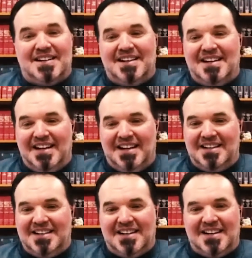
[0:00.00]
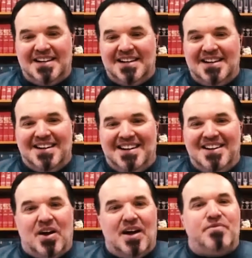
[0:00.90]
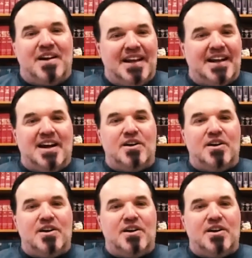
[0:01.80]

and I felt like I had